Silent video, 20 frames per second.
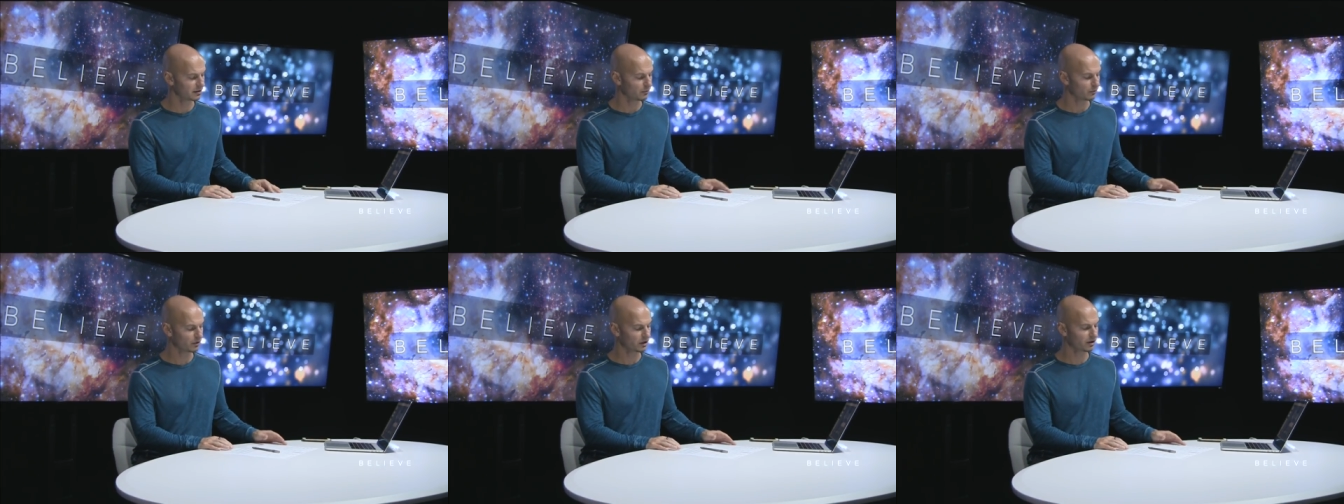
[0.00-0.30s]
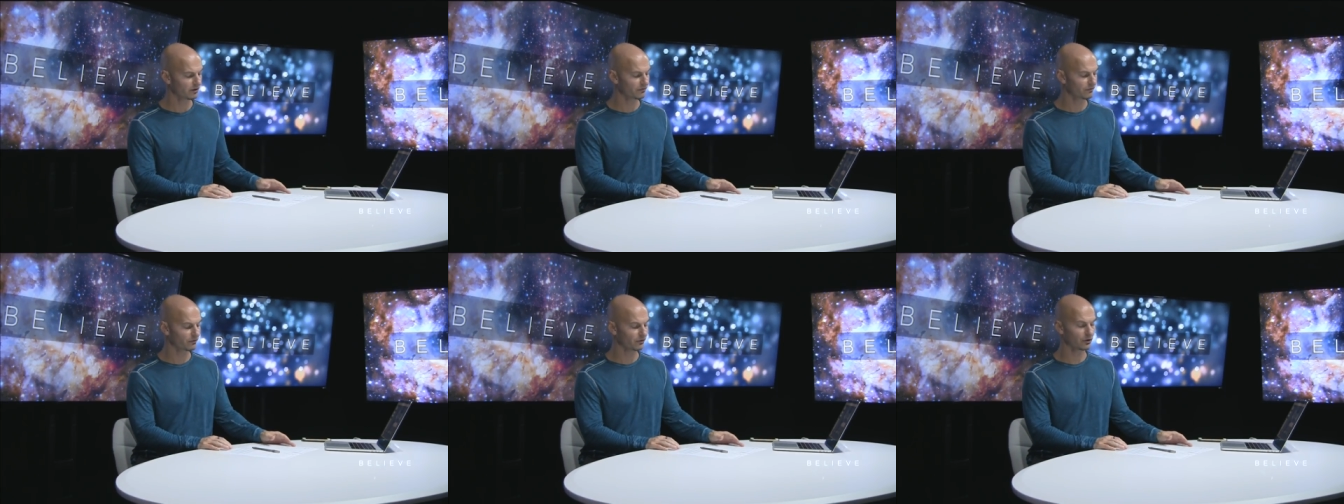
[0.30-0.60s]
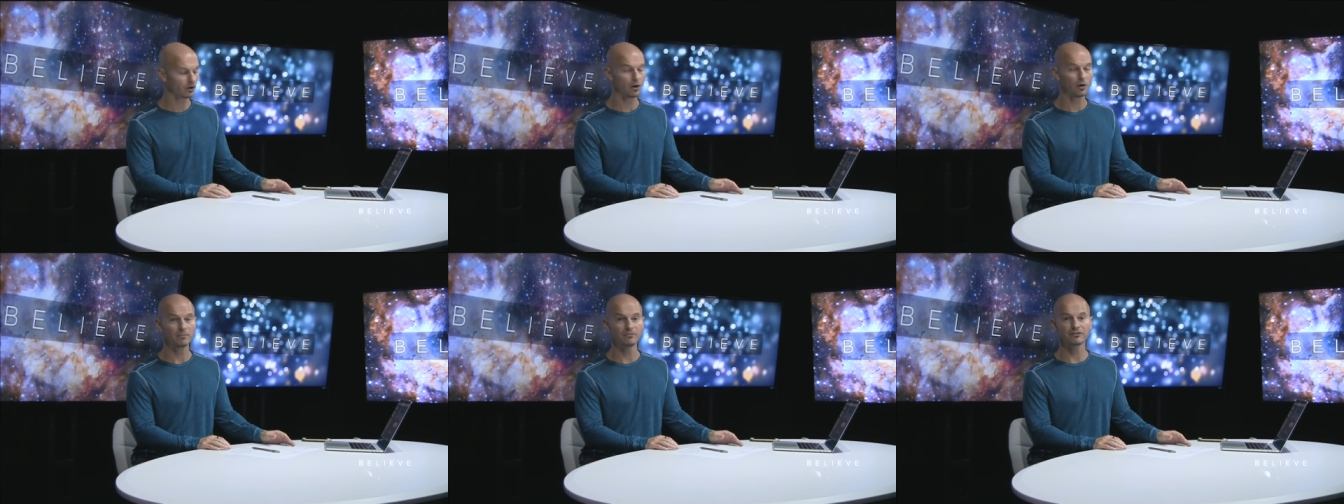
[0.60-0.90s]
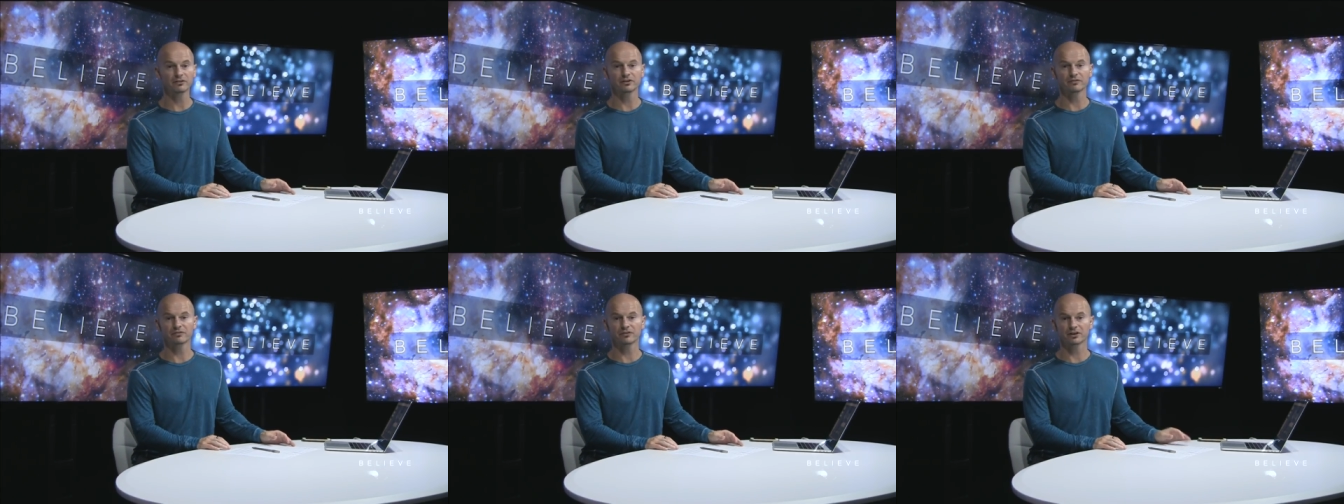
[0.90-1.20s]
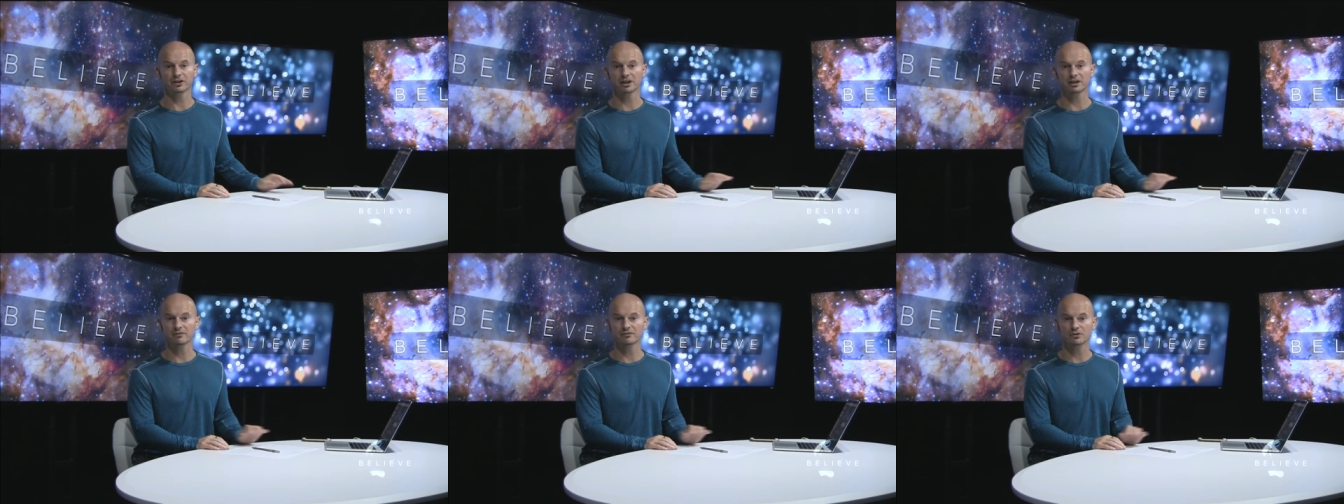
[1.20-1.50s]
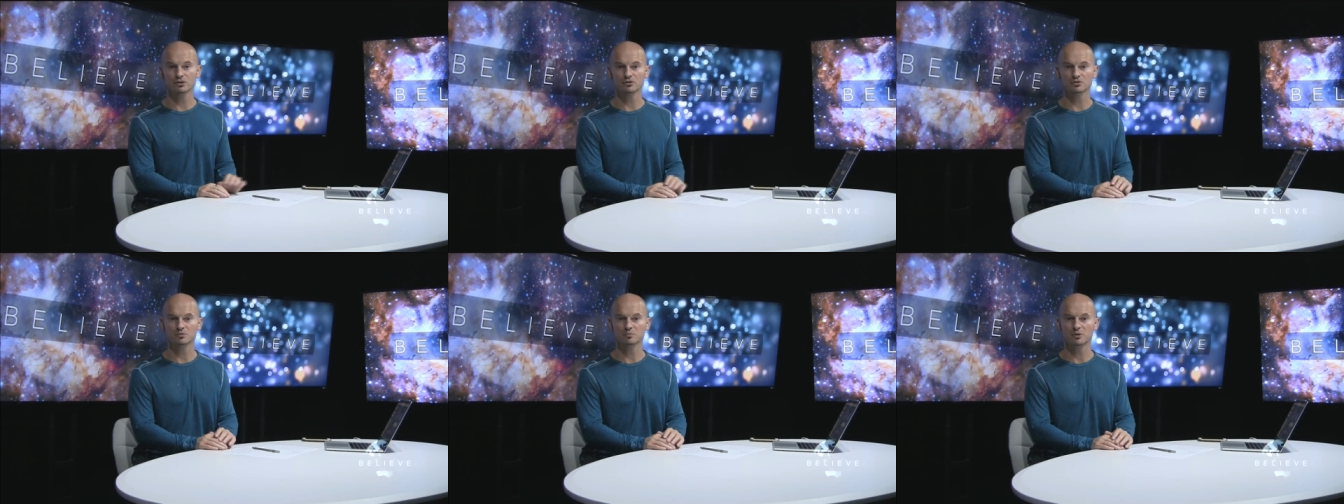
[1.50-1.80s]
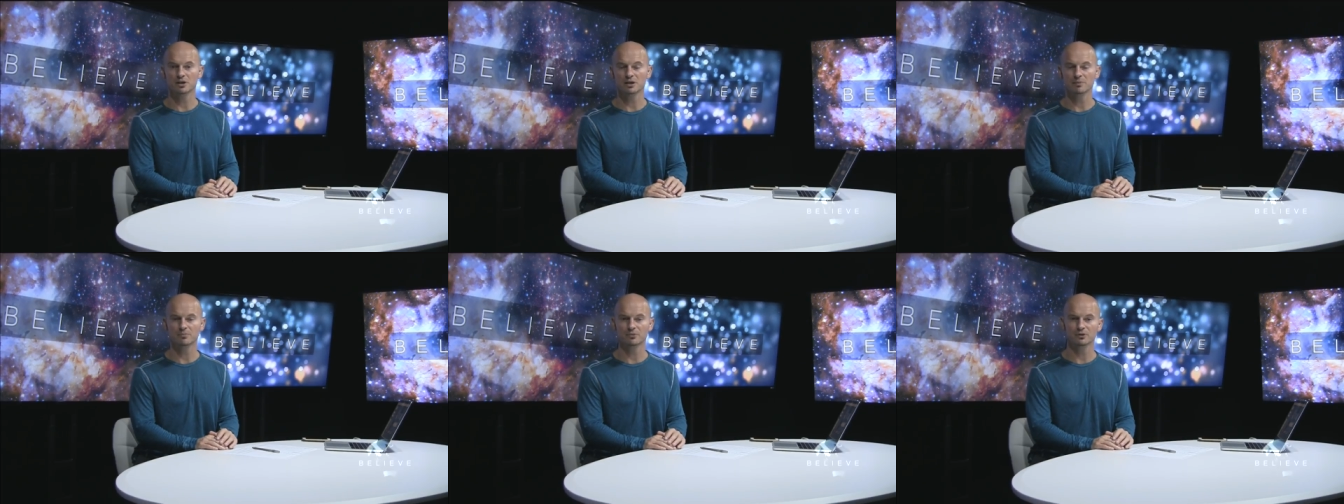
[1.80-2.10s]
We can for hopefully forgive those
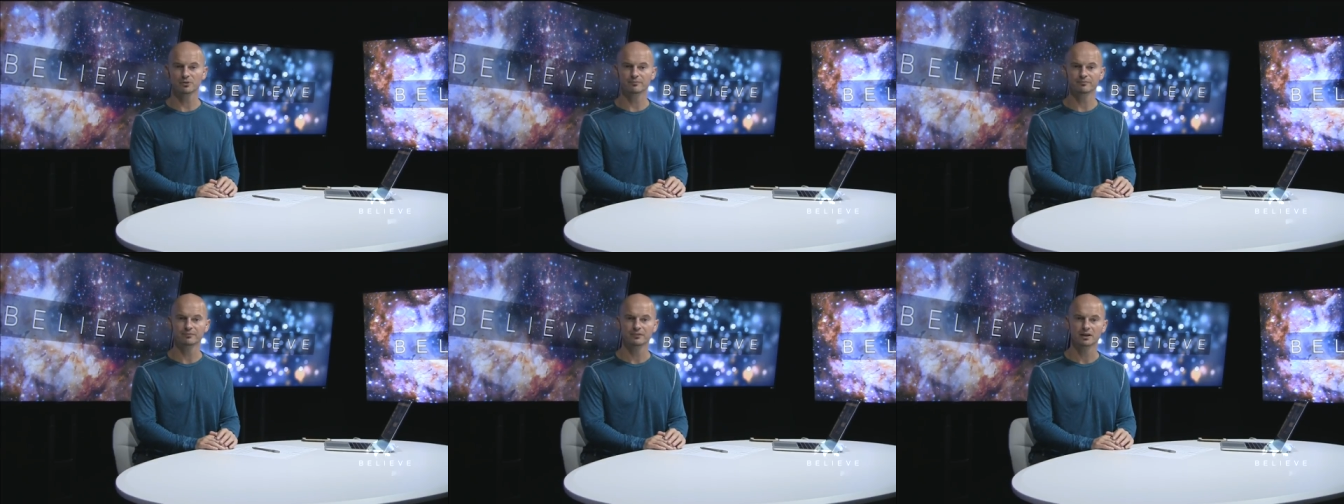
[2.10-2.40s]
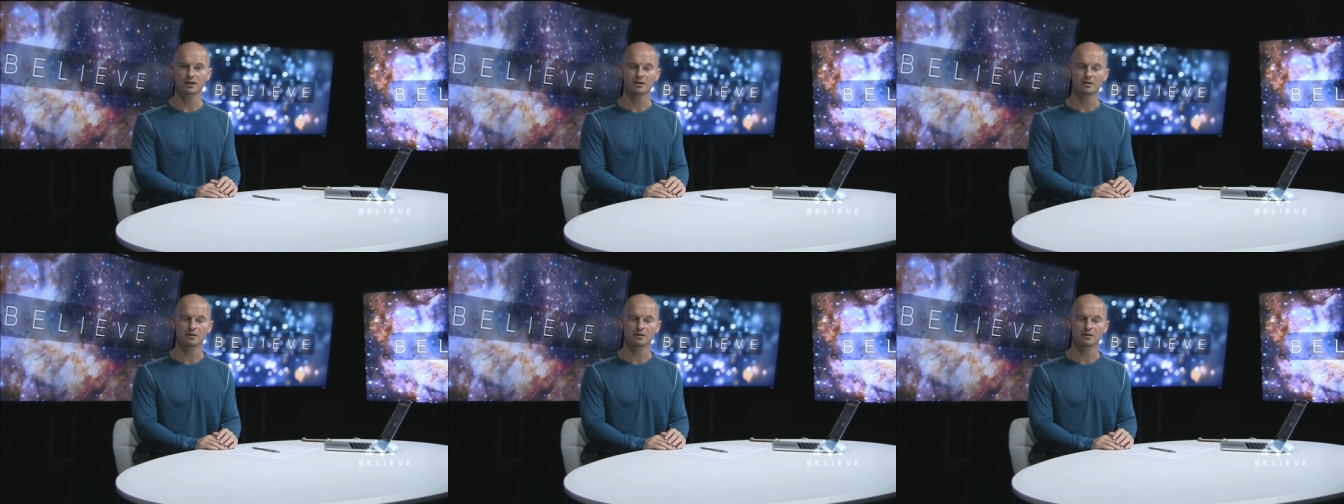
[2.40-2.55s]
people.